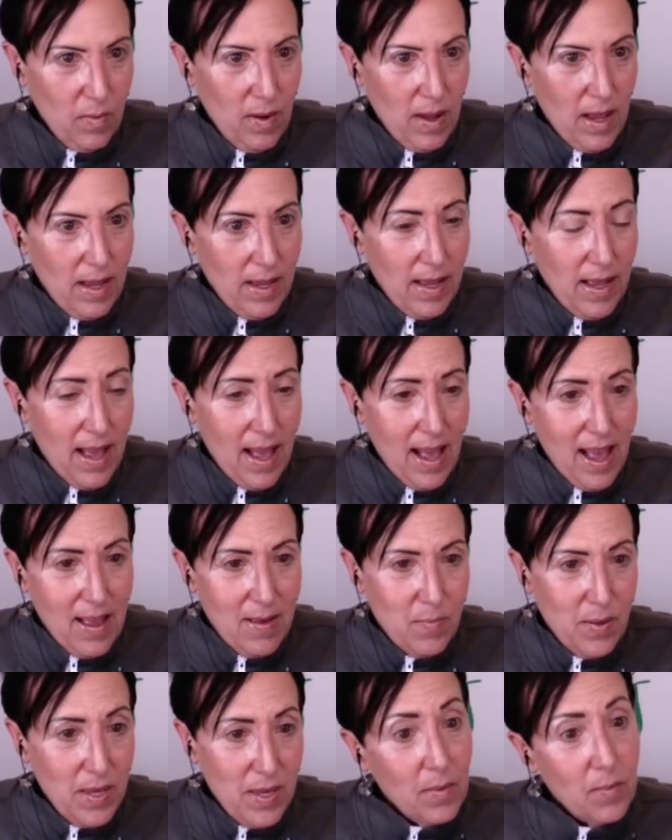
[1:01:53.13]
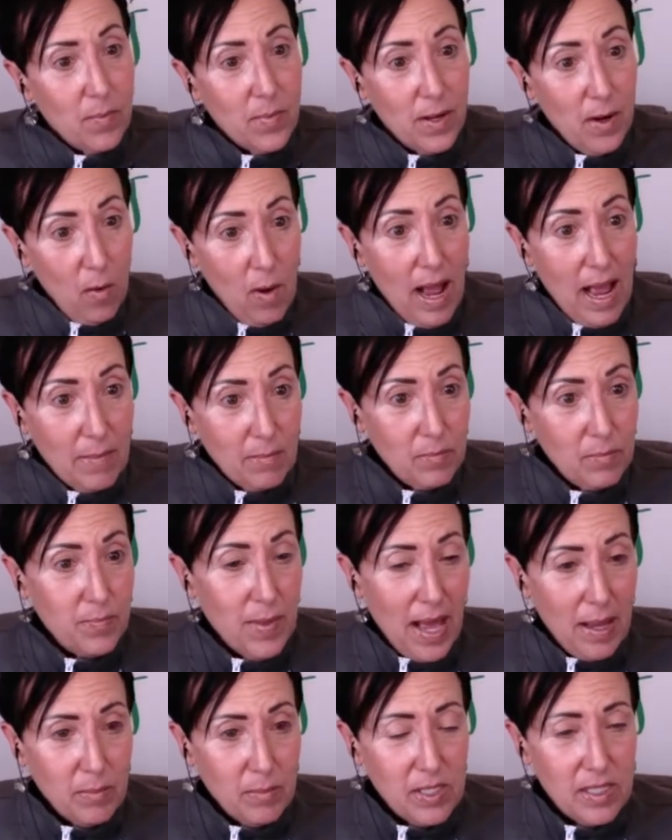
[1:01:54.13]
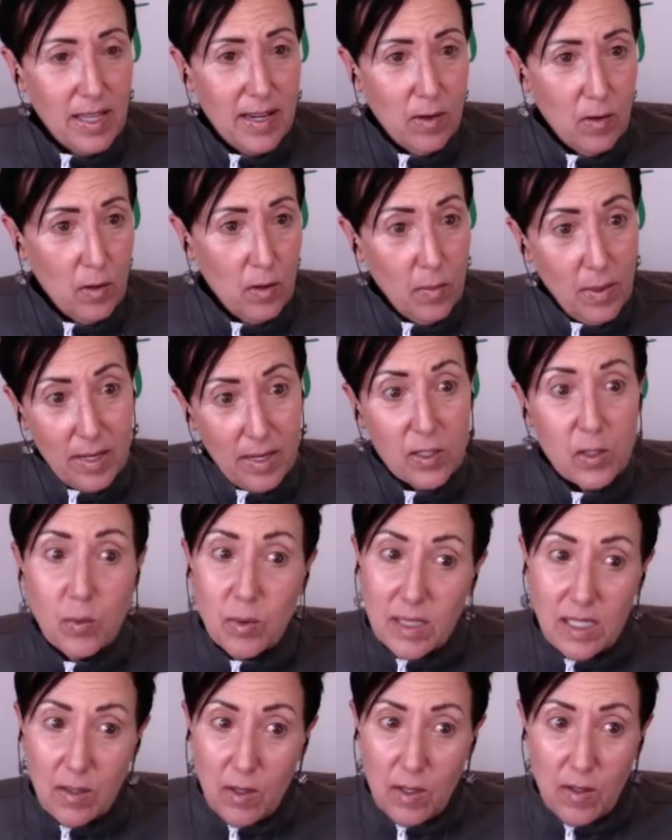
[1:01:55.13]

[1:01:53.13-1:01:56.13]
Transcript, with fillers: I'm slender and my husband's